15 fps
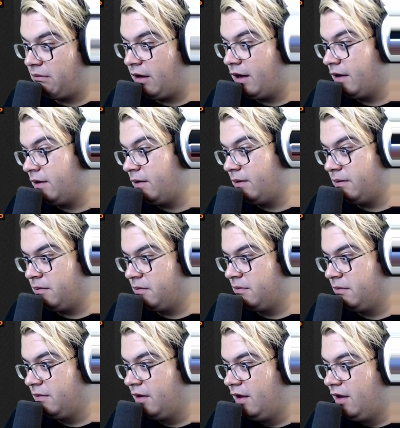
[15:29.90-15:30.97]
I don't know.
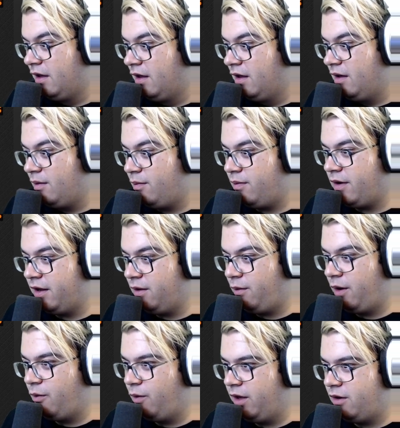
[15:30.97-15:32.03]
By the
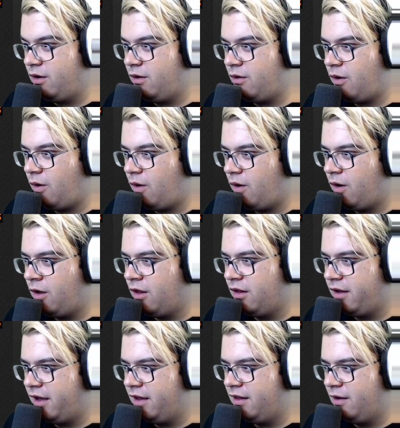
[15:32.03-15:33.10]
way, we call
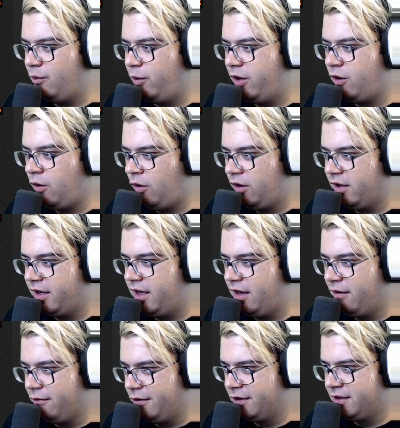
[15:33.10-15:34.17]
and then we call
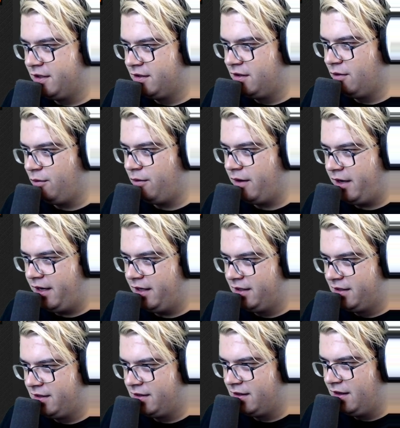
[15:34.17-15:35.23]
again versus the
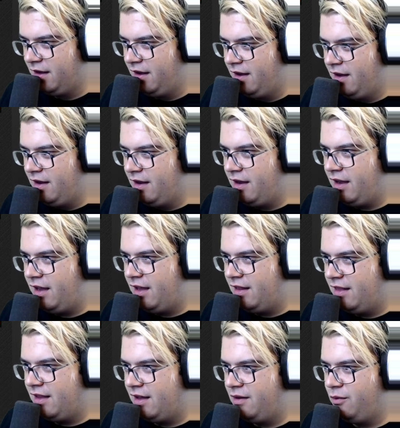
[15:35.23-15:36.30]
raise,
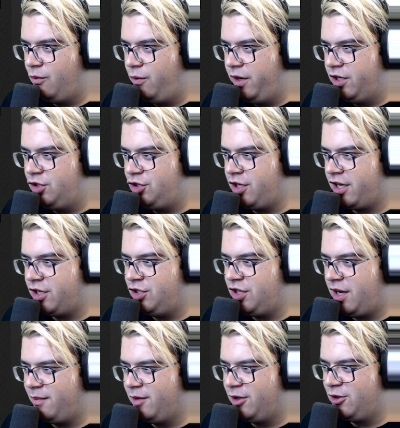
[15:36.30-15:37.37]
and then we check
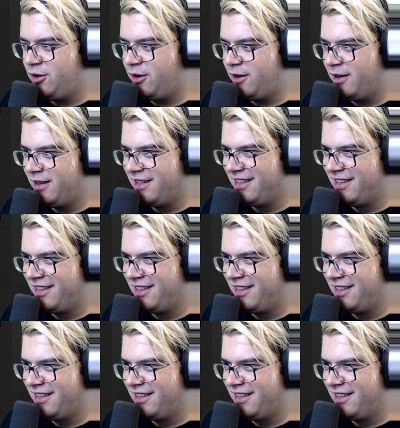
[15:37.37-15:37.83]
jam the turn.